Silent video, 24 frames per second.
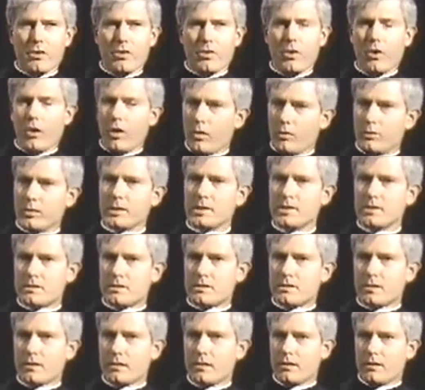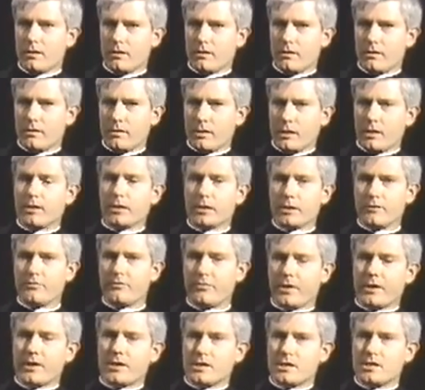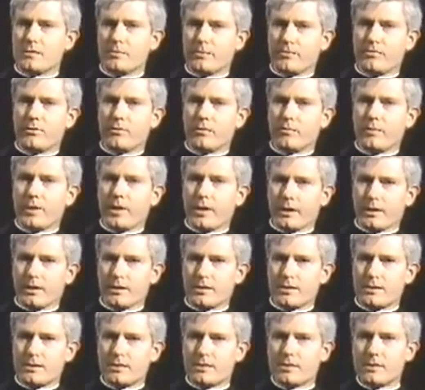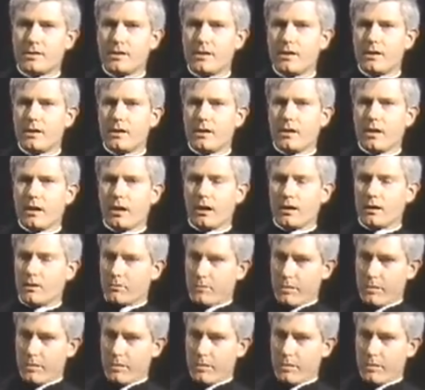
always hear confessions before Mass on a